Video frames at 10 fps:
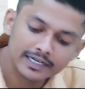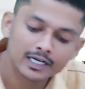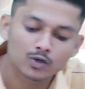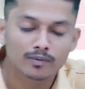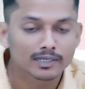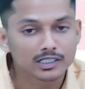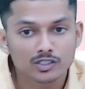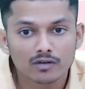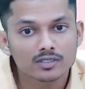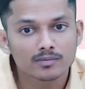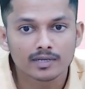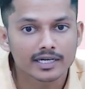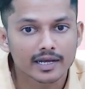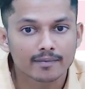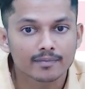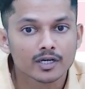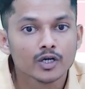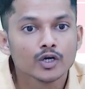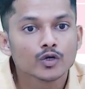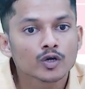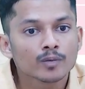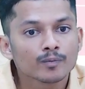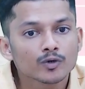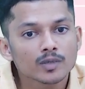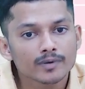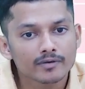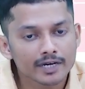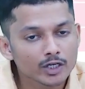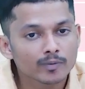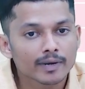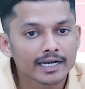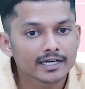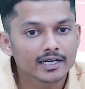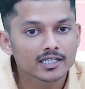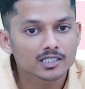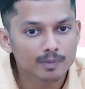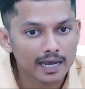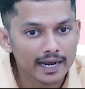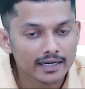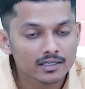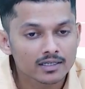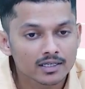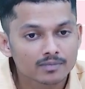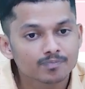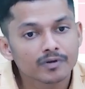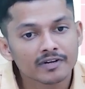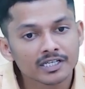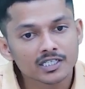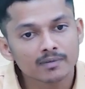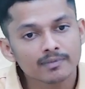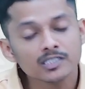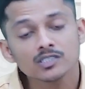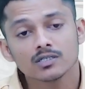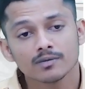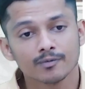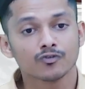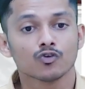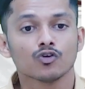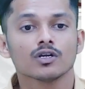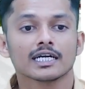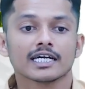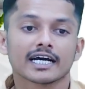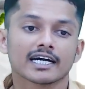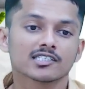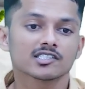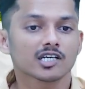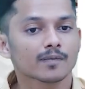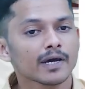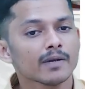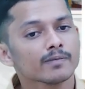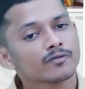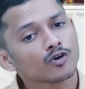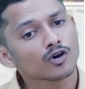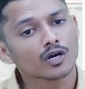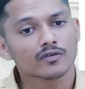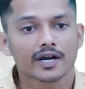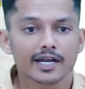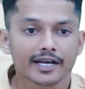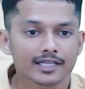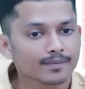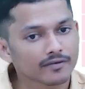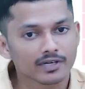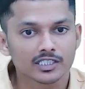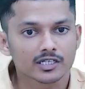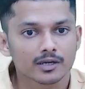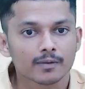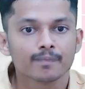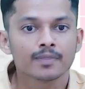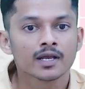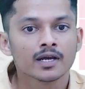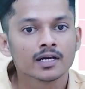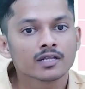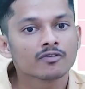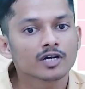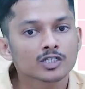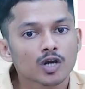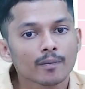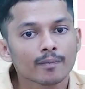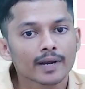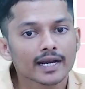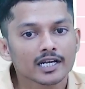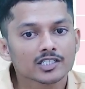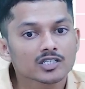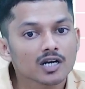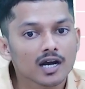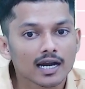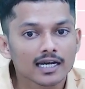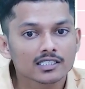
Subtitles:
tool machines of similar type. To improve the preventive maintenance plan, prevention means before it occurs the repair, before only we are taking the prevention. The workshop manager collects